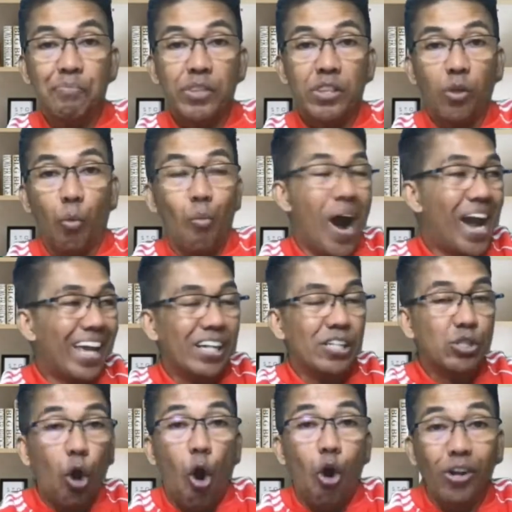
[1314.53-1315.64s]
the wild
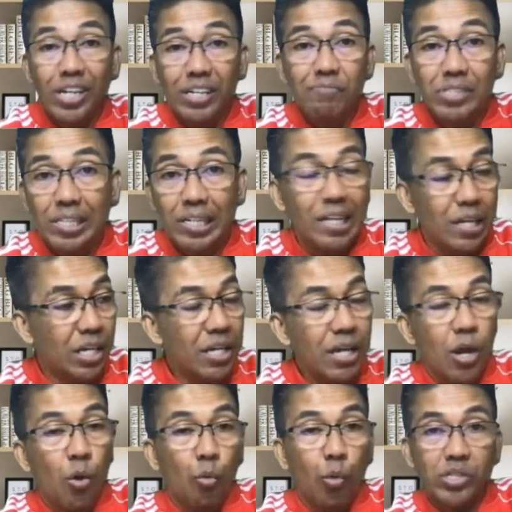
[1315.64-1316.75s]
olive tree
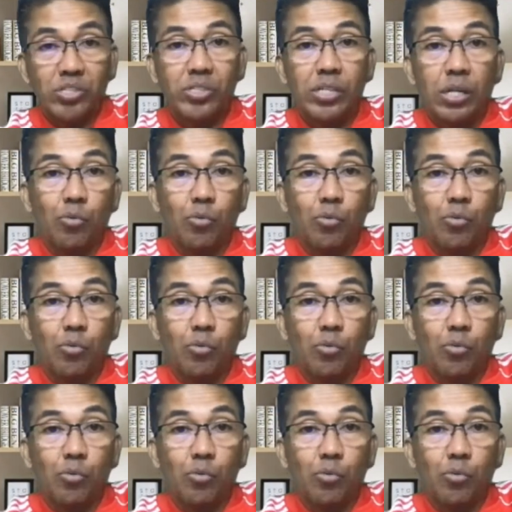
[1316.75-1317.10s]
was